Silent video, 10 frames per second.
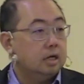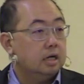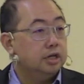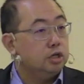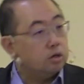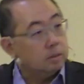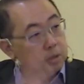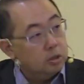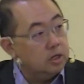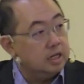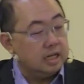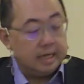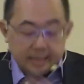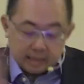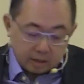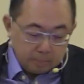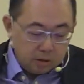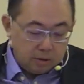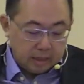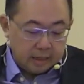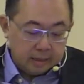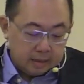a new community in the community.